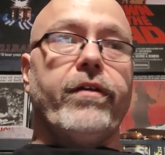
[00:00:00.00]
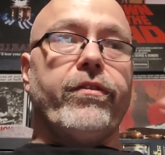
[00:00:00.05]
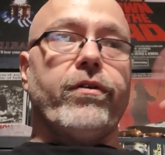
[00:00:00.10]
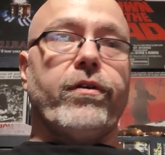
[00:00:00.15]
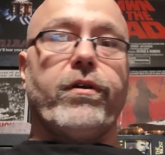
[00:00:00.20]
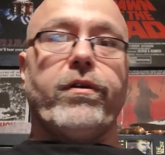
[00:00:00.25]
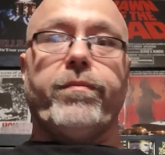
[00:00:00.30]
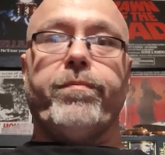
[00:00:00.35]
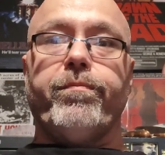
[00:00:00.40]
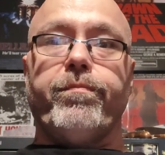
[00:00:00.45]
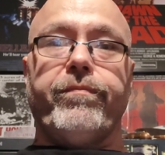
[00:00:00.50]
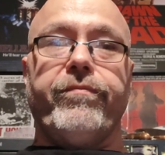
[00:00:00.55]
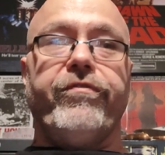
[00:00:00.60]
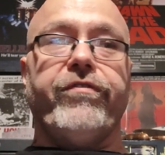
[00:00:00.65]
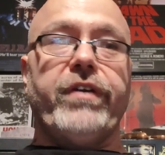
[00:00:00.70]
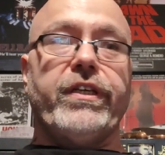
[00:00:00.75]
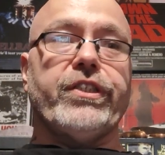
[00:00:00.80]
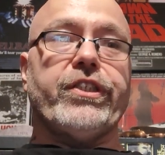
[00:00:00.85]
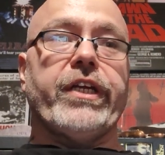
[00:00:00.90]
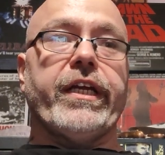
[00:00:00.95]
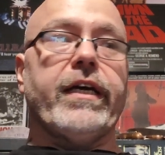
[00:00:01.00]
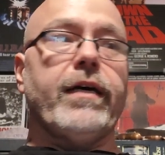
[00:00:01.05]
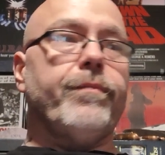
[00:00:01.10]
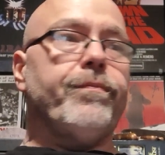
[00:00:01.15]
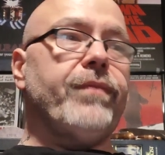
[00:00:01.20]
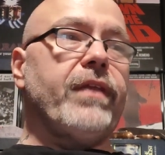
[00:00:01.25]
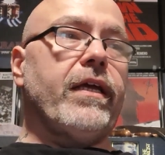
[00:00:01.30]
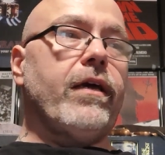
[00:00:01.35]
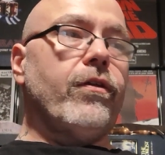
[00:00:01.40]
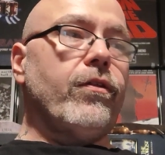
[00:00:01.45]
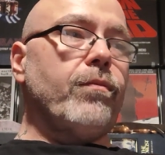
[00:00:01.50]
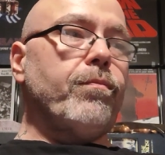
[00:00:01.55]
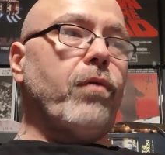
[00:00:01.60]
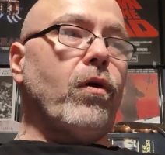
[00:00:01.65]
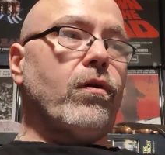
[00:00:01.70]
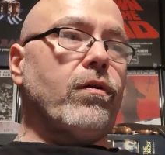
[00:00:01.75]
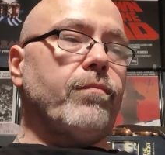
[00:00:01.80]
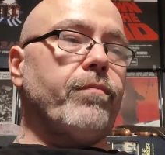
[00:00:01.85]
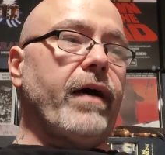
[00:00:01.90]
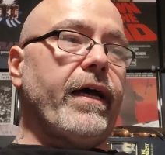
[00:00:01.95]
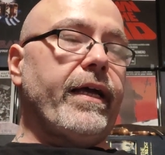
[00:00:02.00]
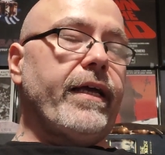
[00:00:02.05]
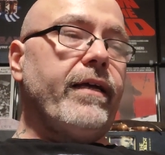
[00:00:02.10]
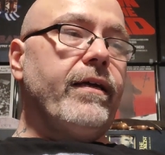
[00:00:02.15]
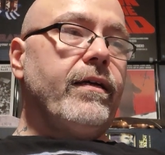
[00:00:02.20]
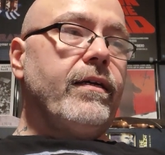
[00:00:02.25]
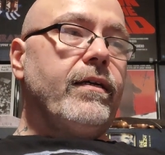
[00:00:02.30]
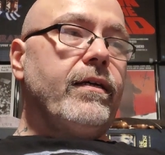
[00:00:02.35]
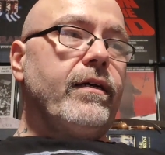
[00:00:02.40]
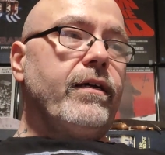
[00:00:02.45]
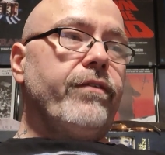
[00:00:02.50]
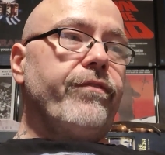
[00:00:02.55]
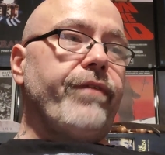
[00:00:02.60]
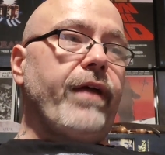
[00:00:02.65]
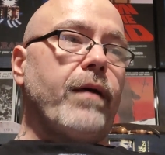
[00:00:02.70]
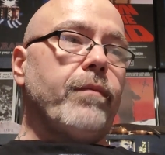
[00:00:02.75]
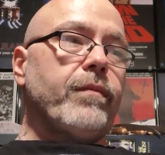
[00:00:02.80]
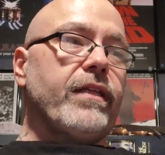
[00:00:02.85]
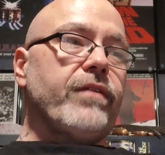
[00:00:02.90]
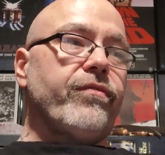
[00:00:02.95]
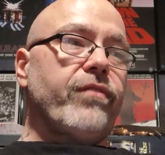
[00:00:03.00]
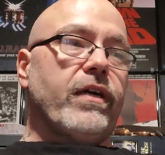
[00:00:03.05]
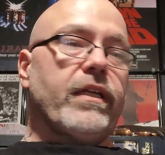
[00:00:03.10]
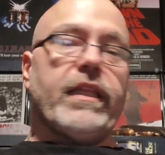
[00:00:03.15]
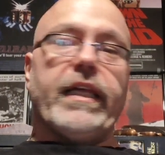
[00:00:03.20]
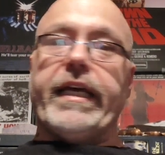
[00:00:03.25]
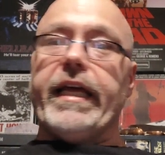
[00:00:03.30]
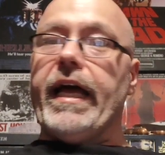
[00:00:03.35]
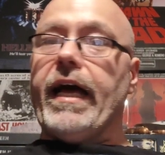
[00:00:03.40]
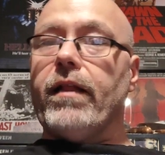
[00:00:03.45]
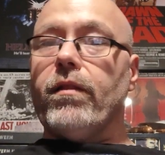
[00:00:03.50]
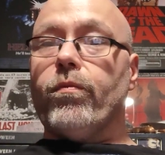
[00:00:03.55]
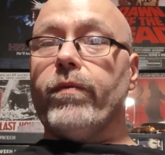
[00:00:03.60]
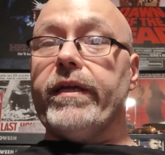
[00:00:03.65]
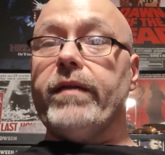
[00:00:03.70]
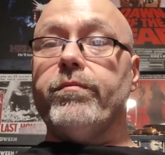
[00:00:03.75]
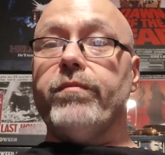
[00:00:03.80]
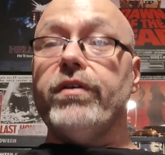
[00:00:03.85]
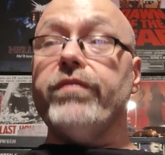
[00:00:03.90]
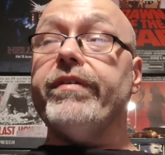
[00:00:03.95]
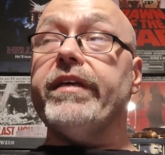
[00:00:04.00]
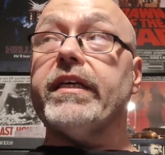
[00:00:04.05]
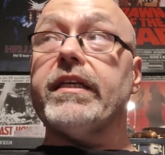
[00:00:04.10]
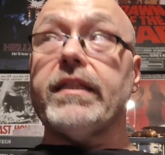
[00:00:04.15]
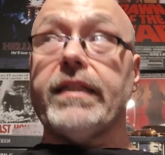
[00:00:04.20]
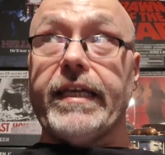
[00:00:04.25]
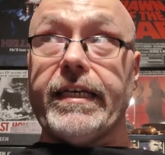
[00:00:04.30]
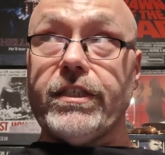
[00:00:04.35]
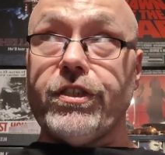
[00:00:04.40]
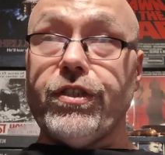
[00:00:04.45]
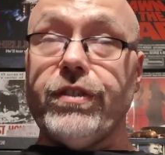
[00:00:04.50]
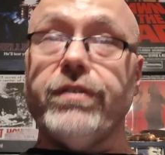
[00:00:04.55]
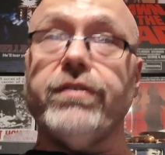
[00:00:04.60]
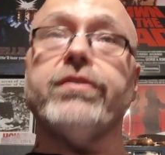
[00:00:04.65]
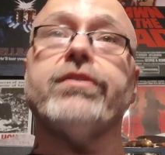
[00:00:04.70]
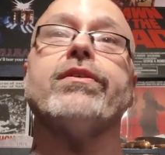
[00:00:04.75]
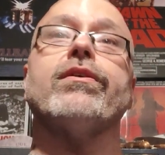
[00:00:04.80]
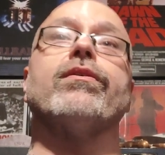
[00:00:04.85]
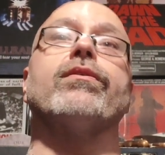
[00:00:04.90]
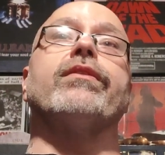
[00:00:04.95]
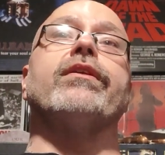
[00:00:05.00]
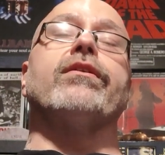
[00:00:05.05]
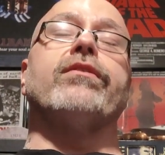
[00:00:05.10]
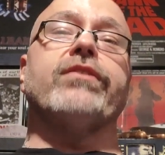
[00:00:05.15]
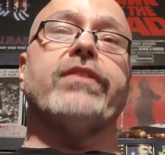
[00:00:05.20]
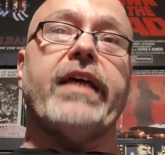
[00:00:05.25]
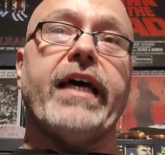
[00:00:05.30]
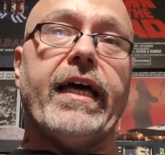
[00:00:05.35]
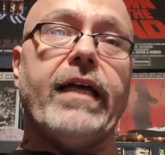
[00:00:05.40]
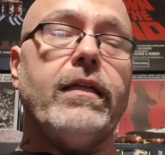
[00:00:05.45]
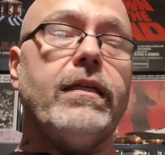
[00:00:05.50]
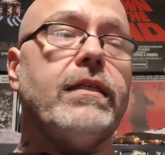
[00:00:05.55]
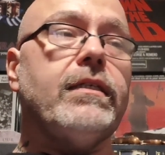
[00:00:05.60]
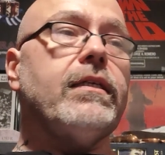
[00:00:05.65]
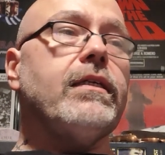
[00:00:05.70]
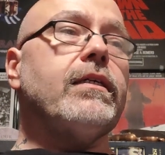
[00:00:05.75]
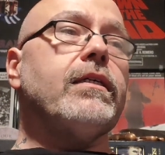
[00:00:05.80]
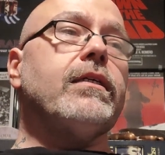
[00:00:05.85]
the other, finishing up the other part of my family friendly Halloween movie collection. So there's that.